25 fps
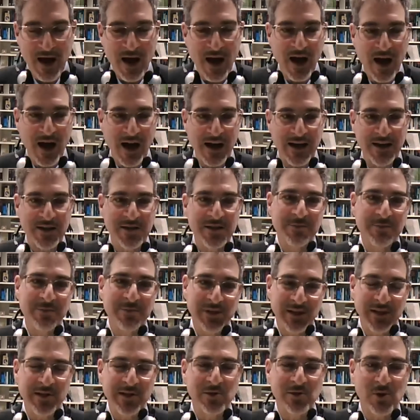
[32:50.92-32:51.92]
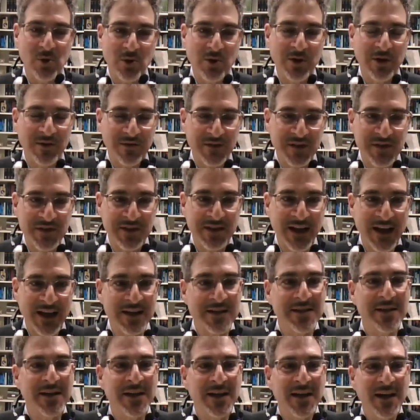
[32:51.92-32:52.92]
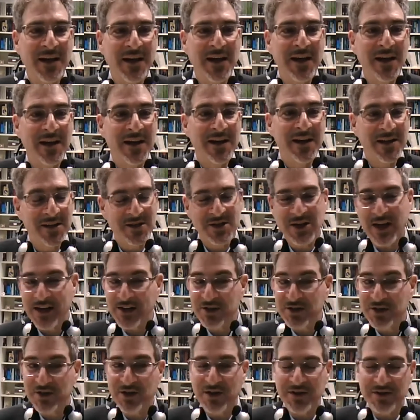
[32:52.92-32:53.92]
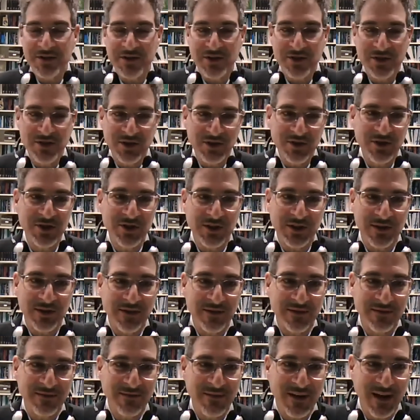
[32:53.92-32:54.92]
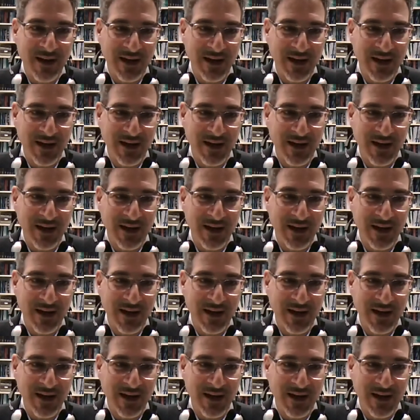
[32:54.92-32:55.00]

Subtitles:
highest political organ of the state can change the constitution